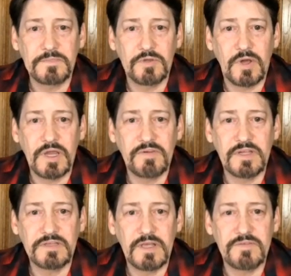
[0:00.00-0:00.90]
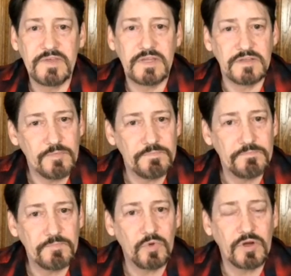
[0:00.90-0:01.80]
Do I ever get the RV? Nope.
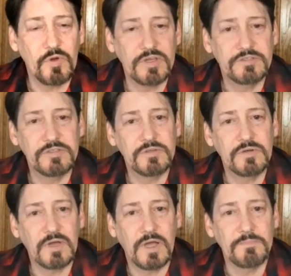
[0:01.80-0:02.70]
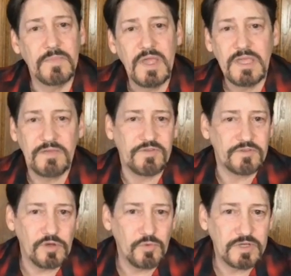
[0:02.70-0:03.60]
We're going to. If you
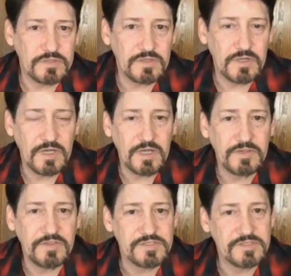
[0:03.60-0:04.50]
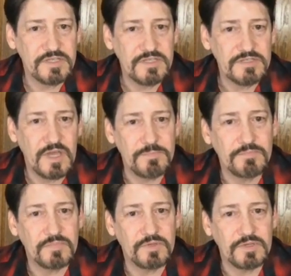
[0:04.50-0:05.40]
know what this is,
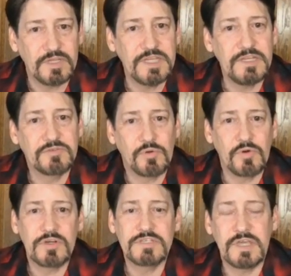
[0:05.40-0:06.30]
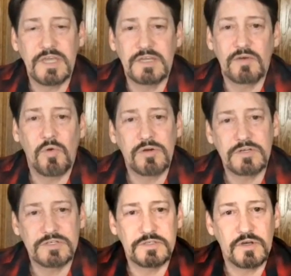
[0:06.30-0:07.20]
I'm leaning towards a
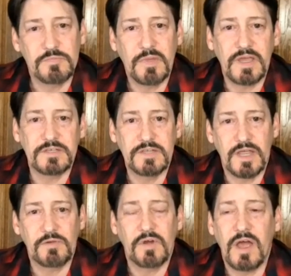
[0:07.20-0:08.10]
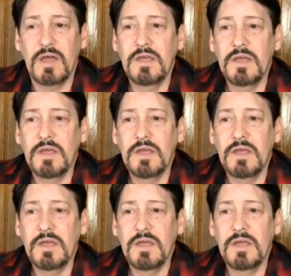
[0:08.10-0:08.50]
Cornerstone by Integra